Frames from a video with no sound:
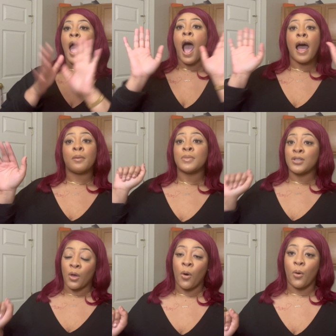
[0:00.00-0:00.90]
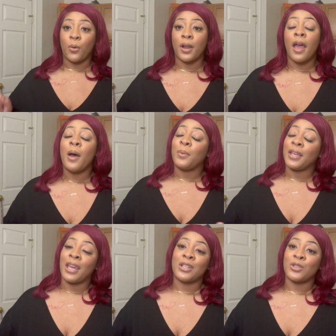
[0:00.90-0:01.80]
I'm sold. But
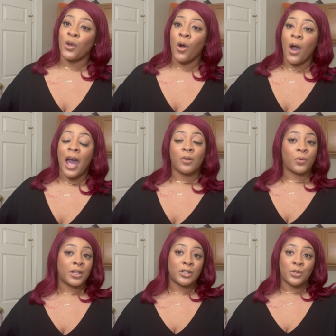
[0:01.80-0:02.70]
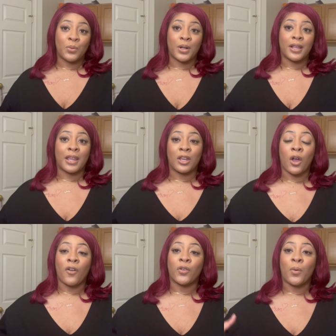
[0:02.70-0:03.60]
yes, y'all, I really do want to thank
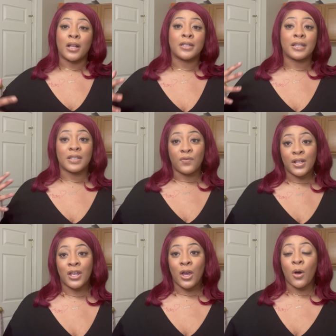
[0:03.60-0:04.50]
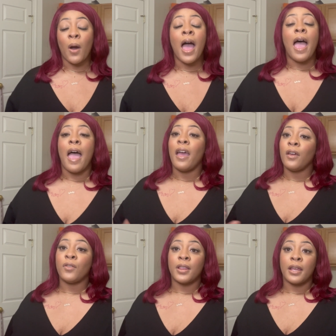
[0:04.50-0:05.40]
y'all for watching this video.
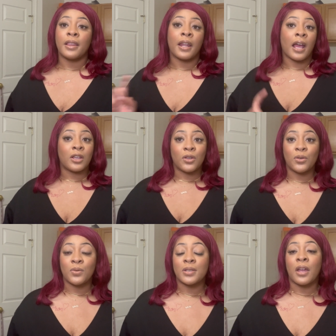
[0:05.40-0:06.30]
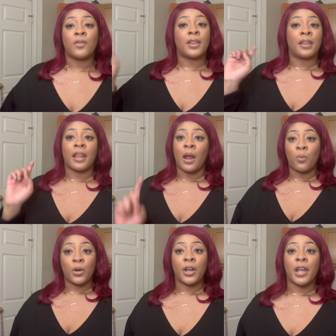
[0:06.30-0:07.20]
Everything that I use, everything that I'm
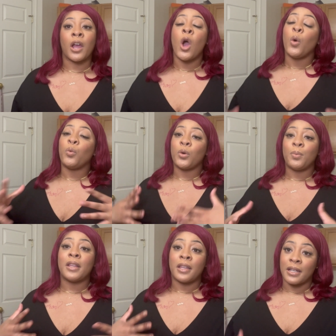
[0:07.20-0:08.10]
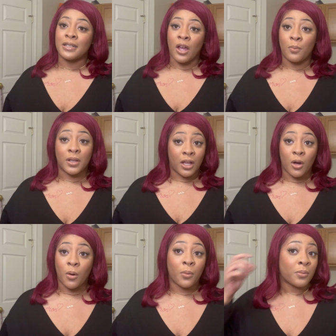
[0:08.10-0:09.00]
wearing will be linked down
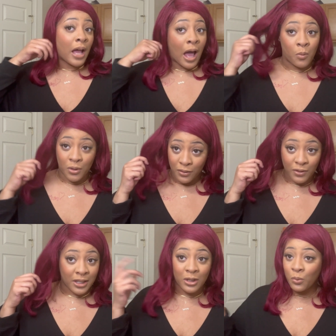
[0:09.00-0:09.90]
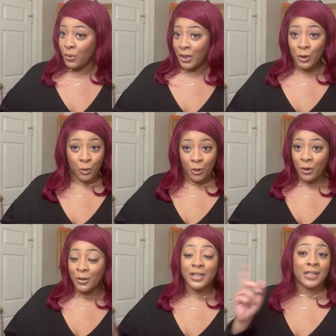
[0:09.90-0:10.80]
below. I will even link the wig,
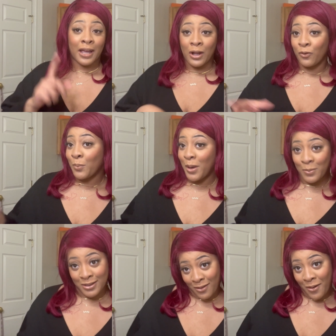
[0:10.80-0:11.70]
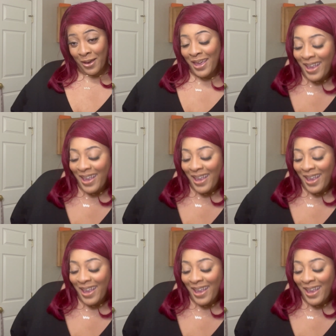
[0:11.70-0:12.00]
girl, because I got it from Amazon.